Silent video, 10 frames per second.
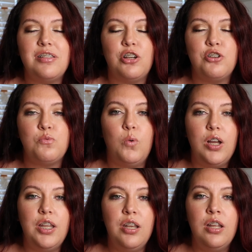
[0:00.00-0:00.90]
There is
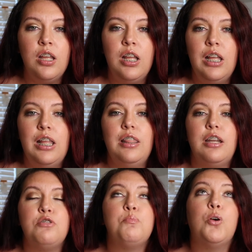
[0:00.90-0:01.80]
one that
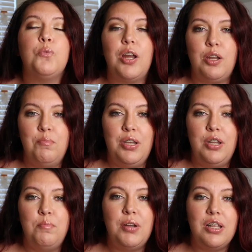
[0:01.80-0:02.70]
is more
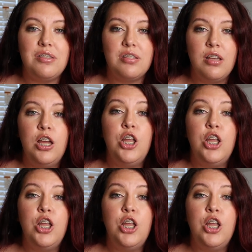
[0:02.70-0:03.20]
recommended, but it's